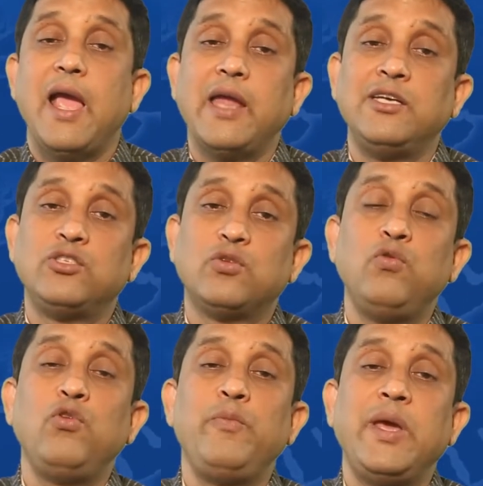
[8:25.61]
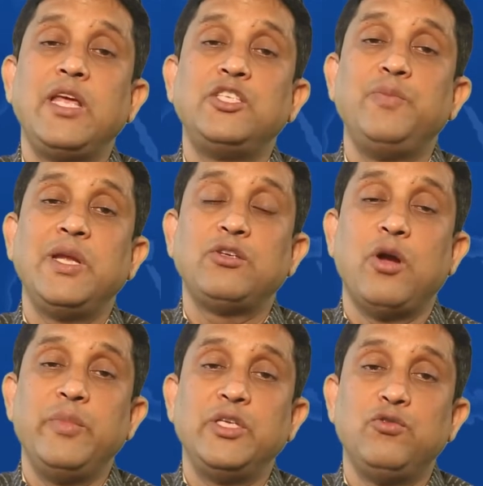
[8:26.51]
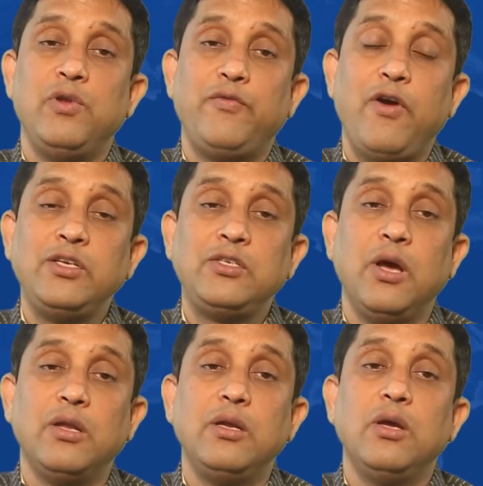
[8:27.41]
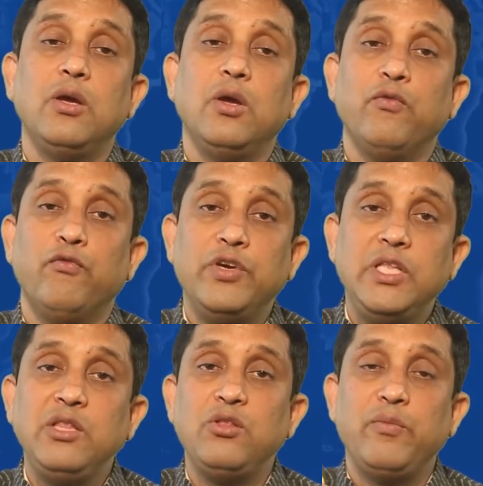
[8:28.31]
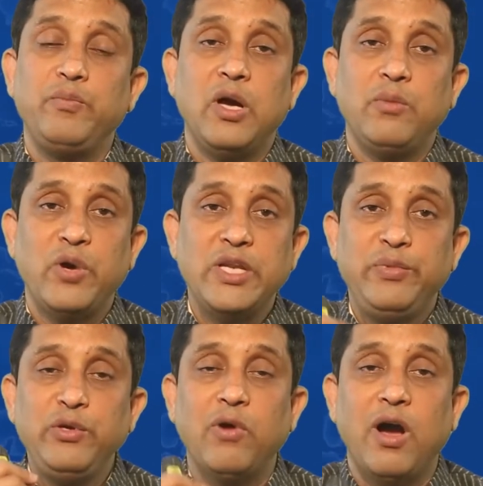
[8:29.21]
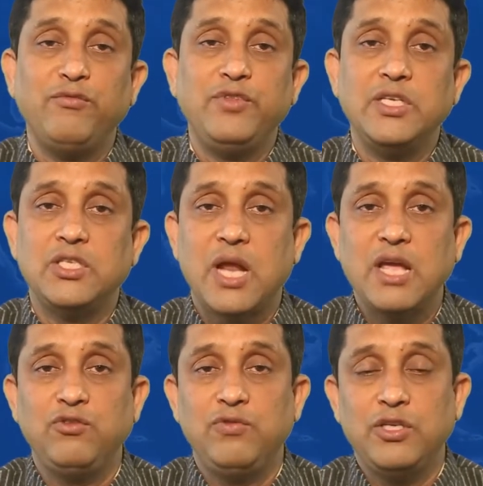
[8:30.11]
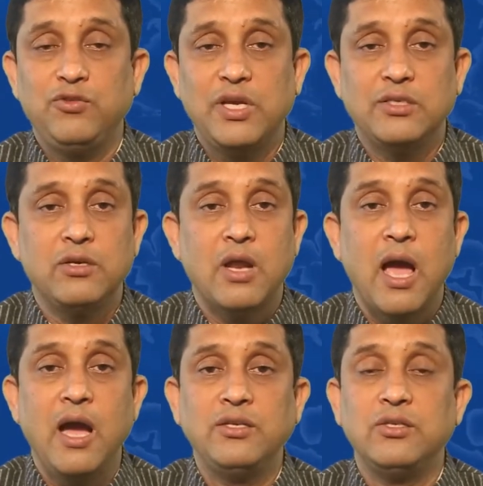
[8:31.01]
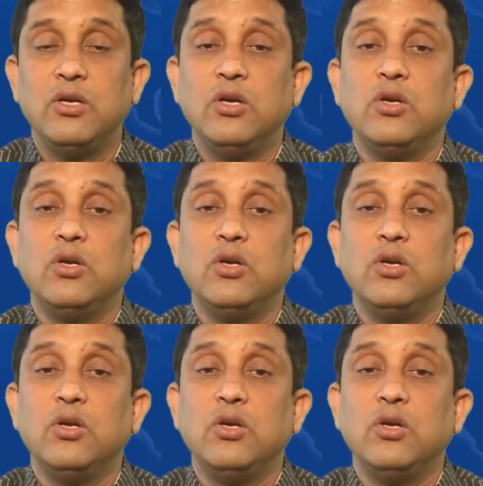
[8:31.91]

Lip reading: and school management committee will function within the purview of this Right to Education Act